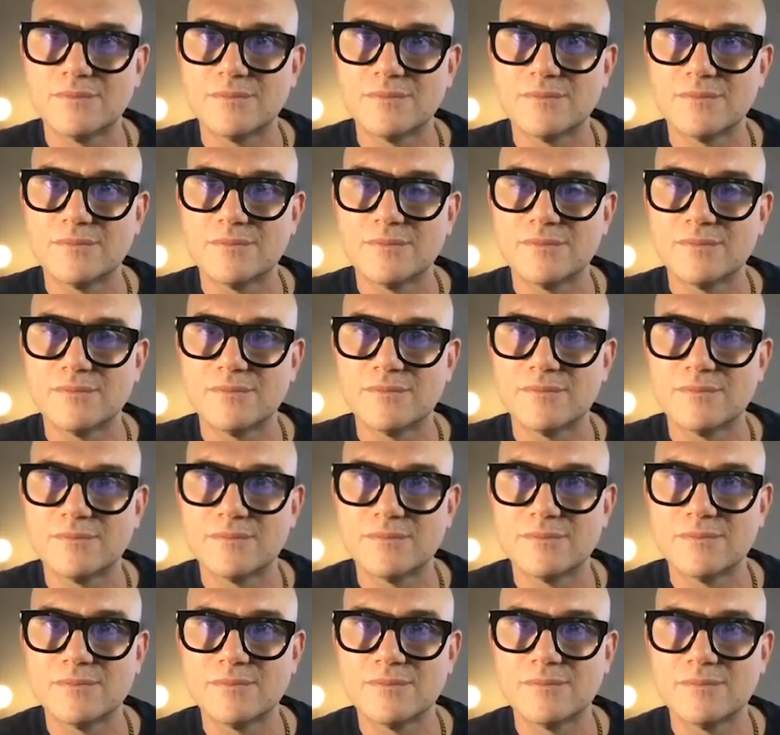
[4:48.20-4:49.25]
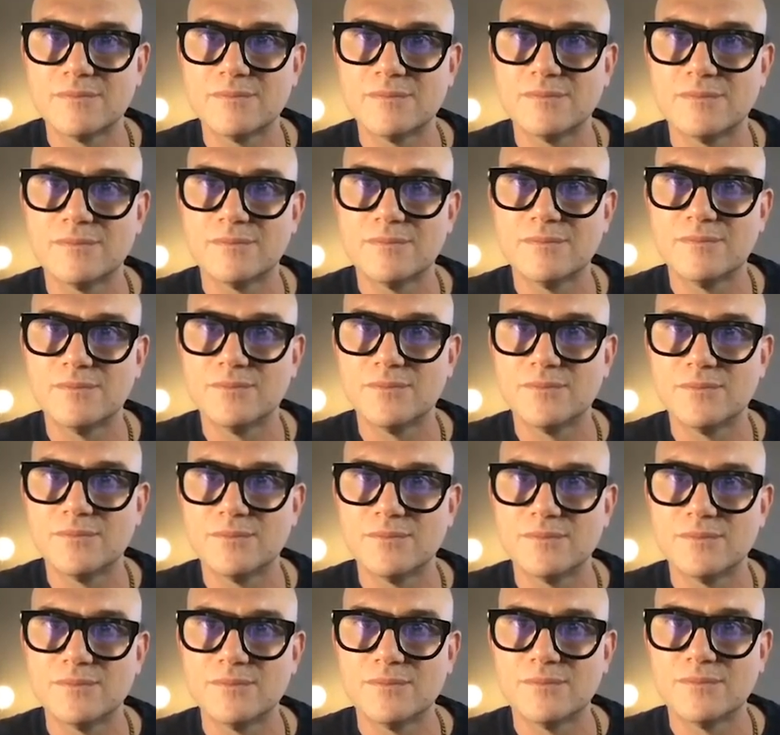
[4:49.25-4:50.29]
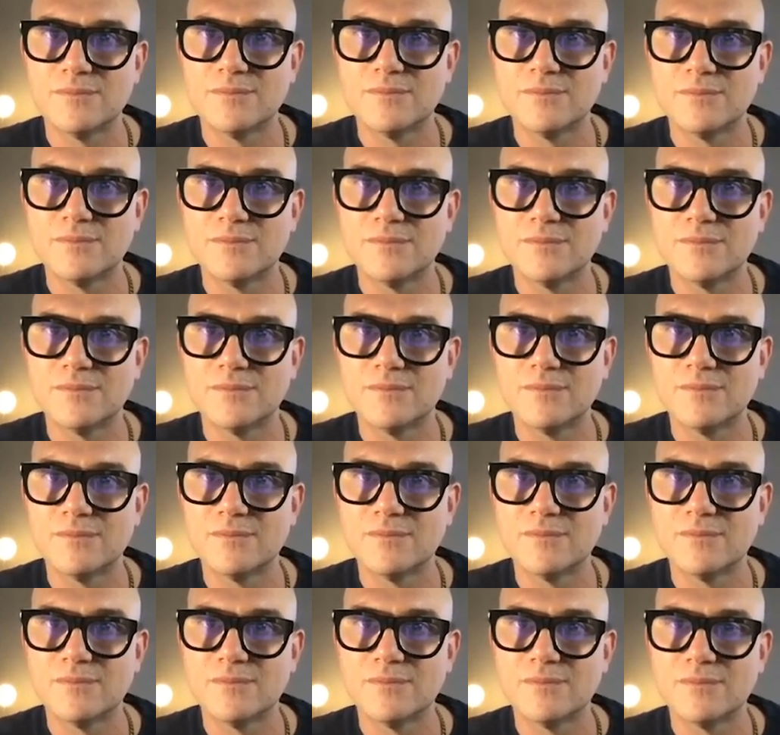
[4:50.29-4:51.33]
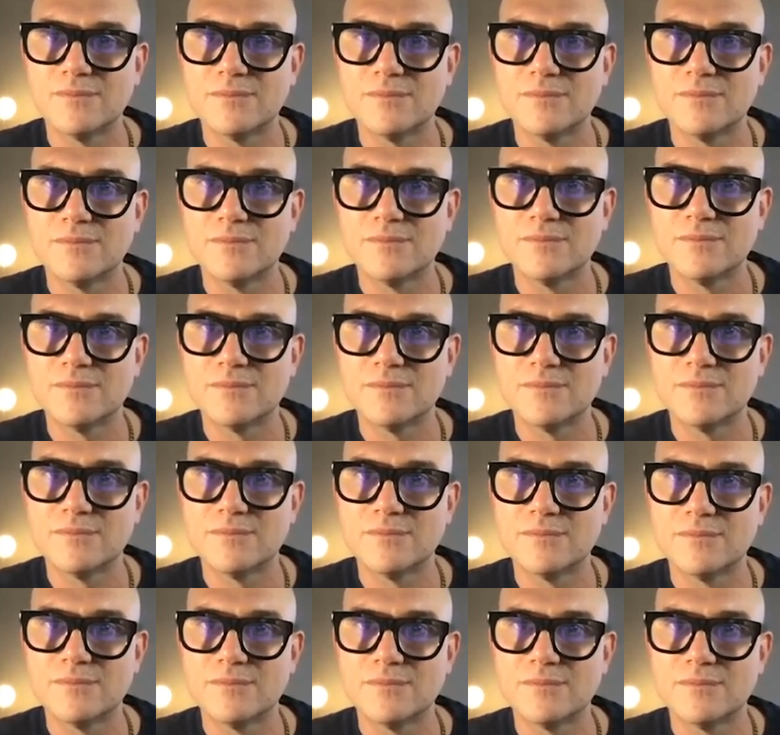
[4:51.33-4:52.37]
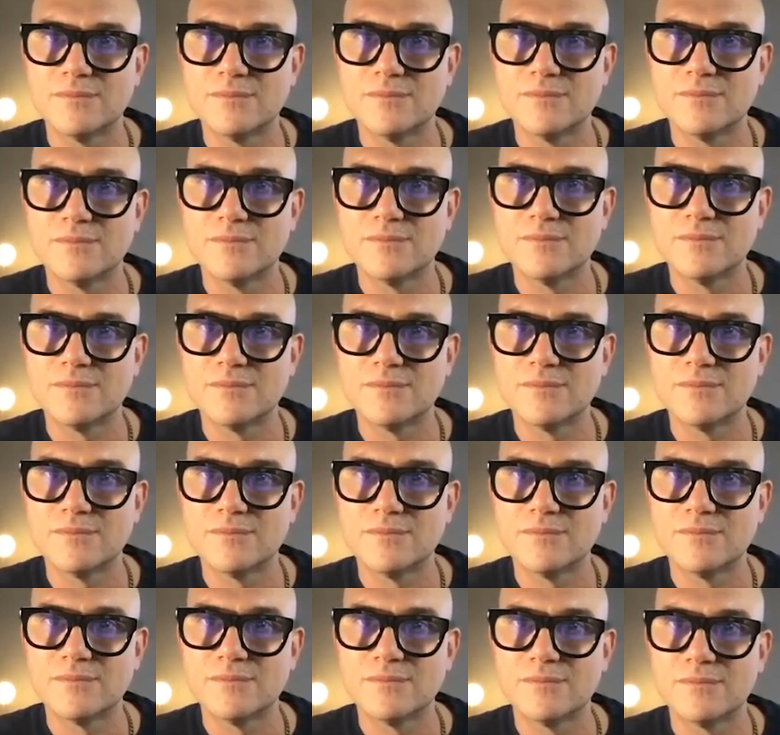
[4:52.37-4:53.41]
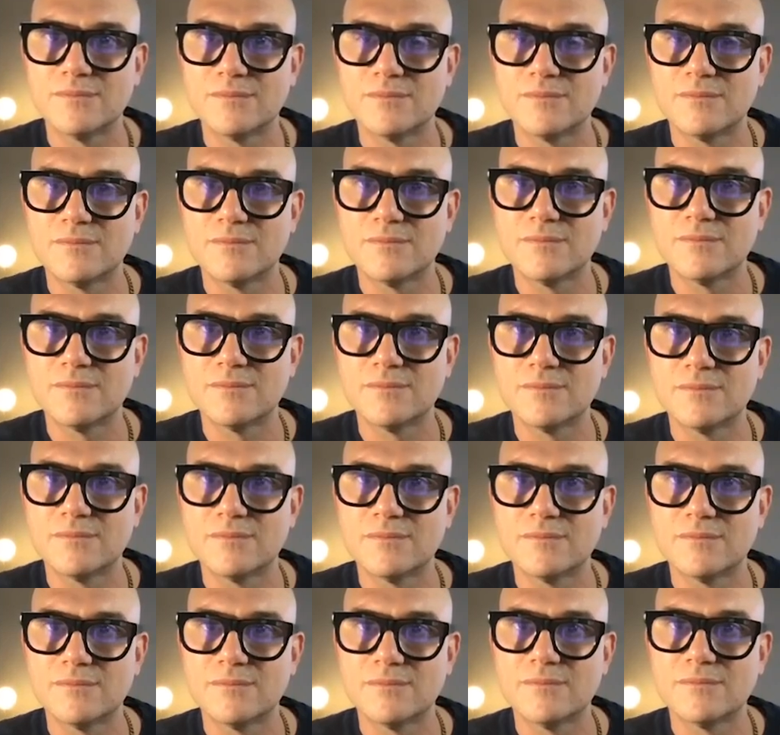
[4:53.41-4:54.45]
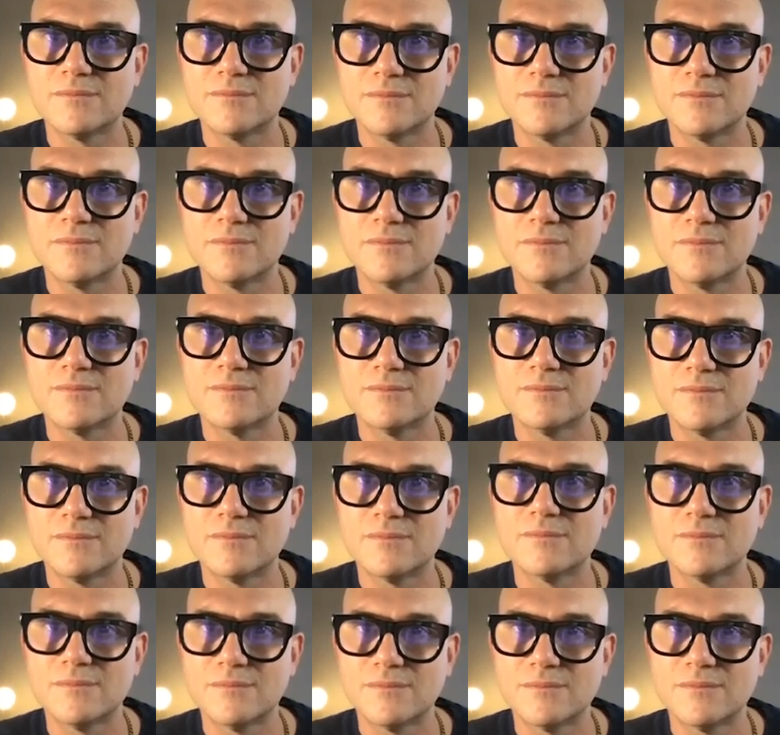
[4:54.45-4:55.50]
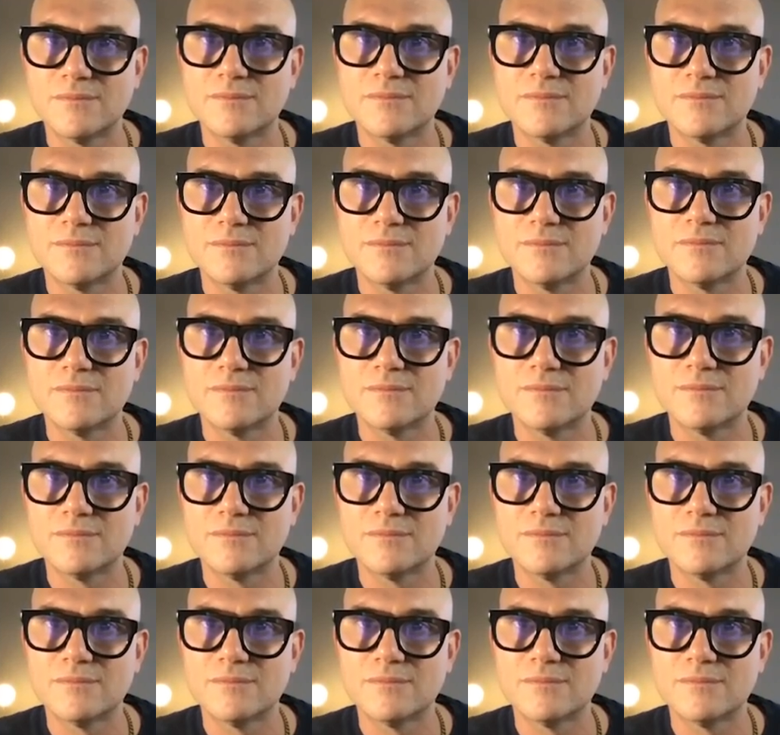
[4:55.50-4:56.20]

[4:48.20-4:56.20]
This person isn't speaking.